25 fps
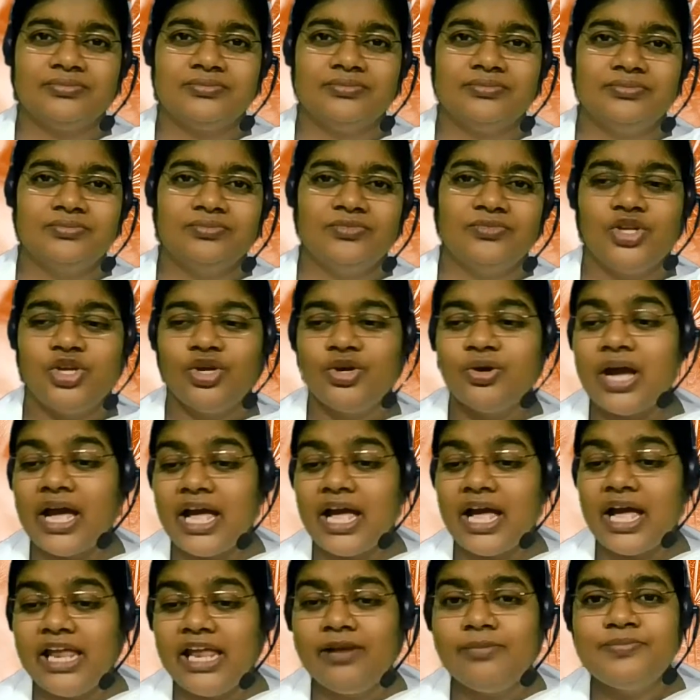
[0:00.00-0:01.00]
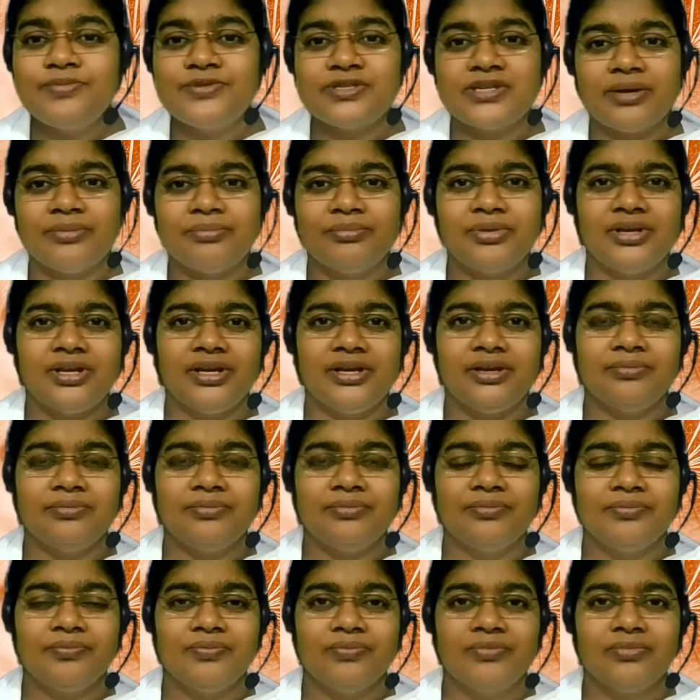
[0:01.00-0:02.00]
You help somebody,
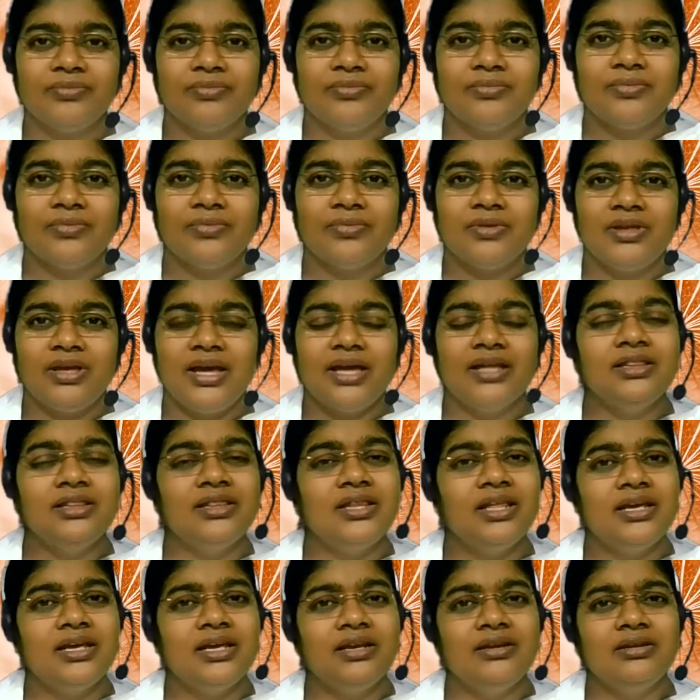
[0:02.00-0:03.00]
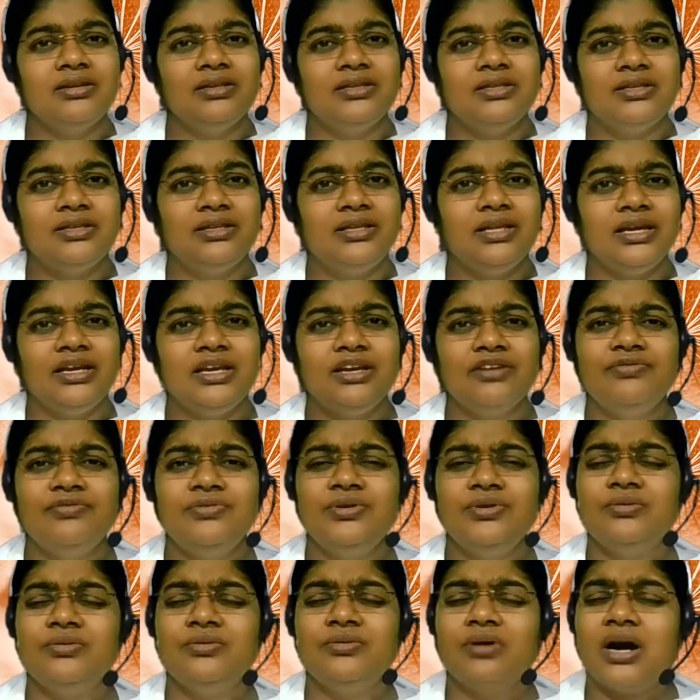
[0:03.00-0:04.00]
and then they give you
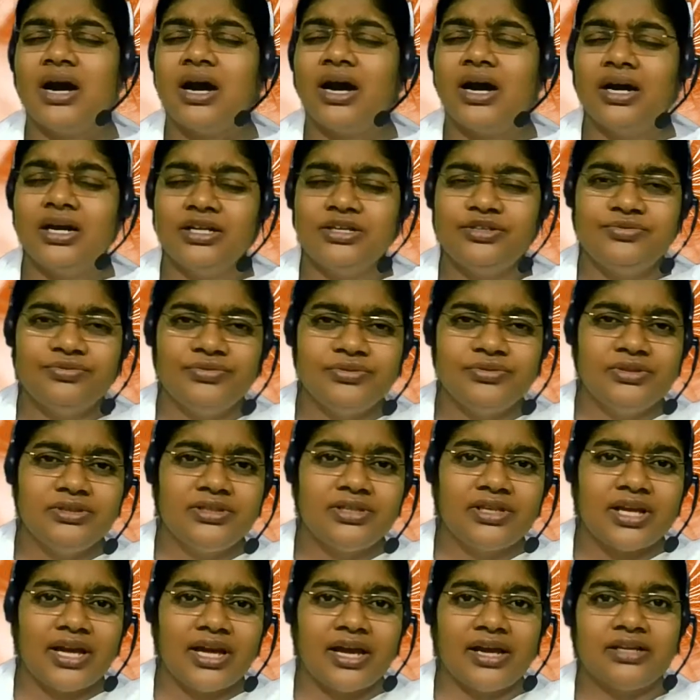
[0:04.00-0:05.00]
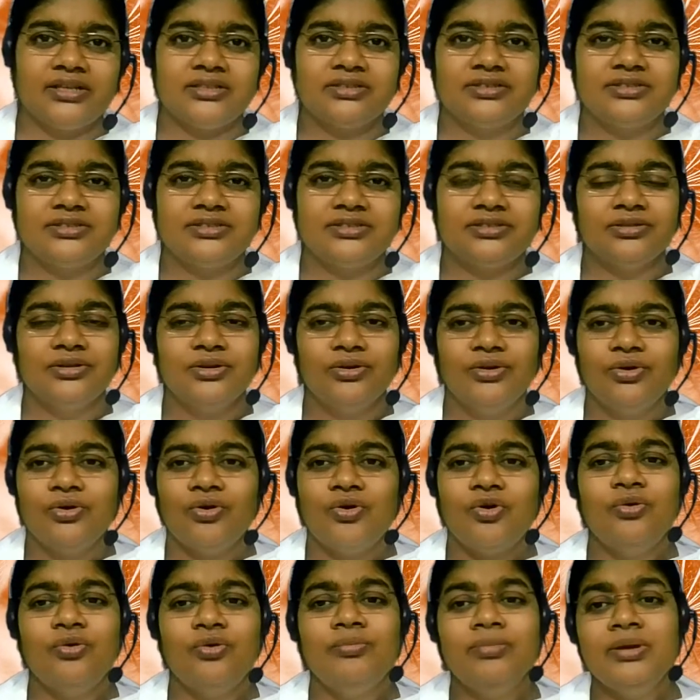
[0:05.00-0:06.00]
a heartful thanks. Or
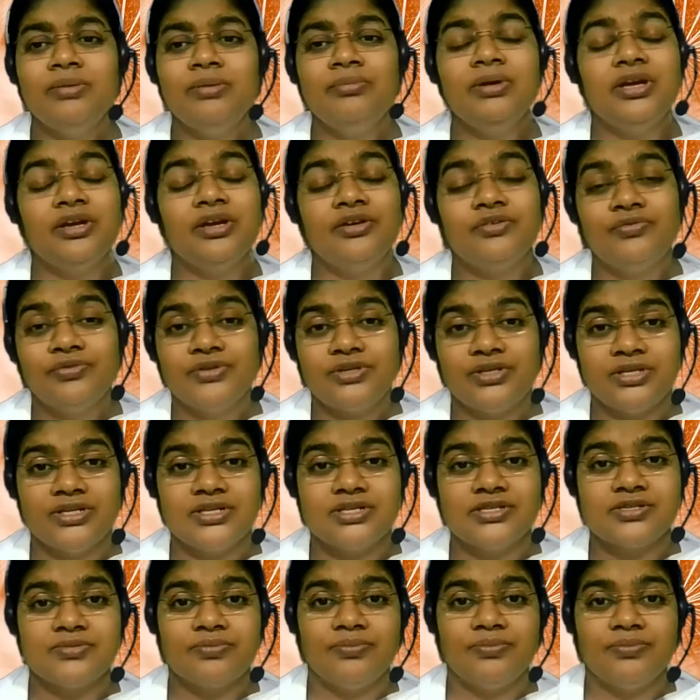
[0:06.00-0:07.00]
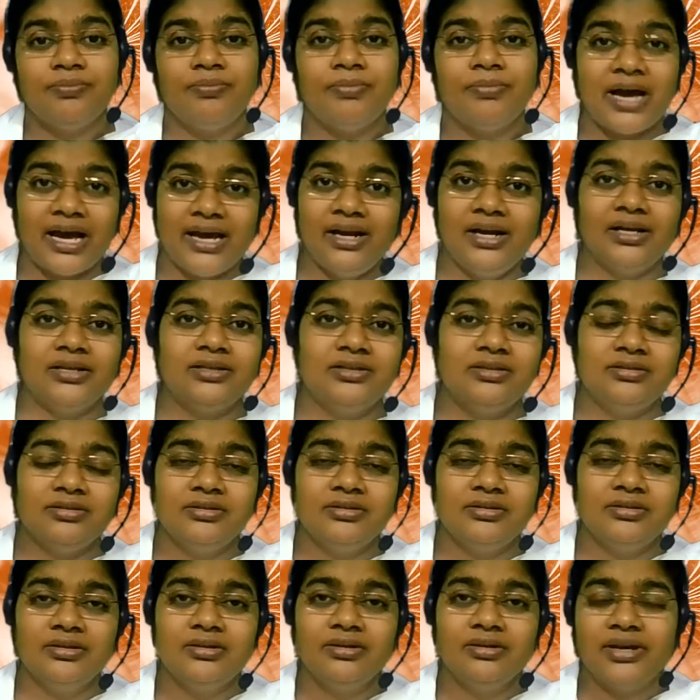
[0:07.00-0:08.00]
maybe if it is Bharat,
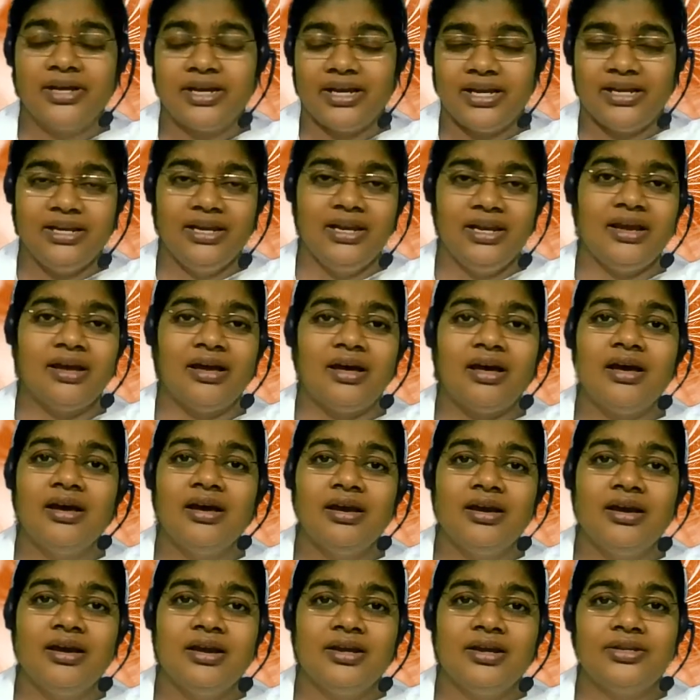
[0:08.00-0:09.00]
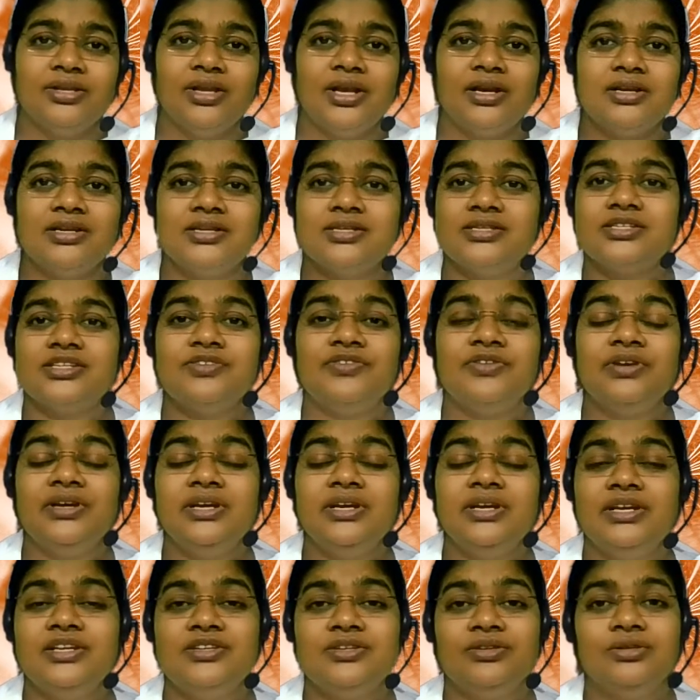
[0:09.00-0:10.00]
India, there is a very
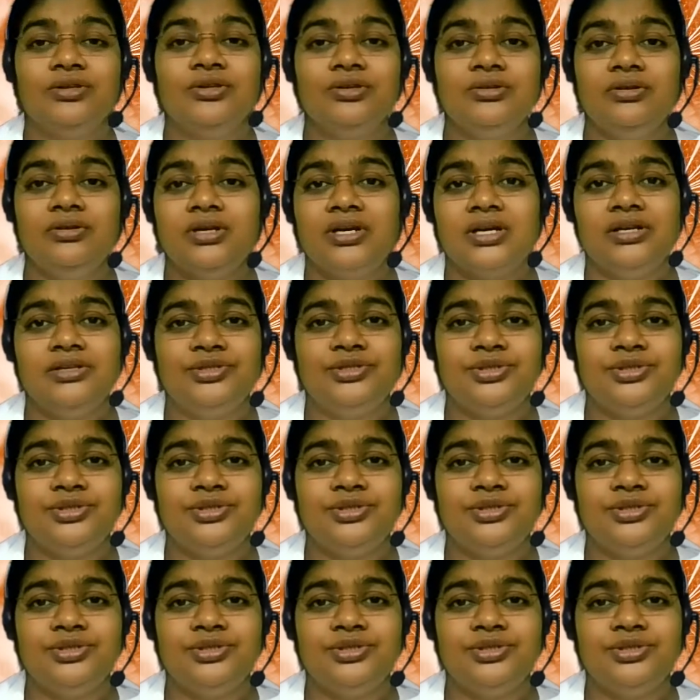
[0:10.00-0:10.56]
good culture.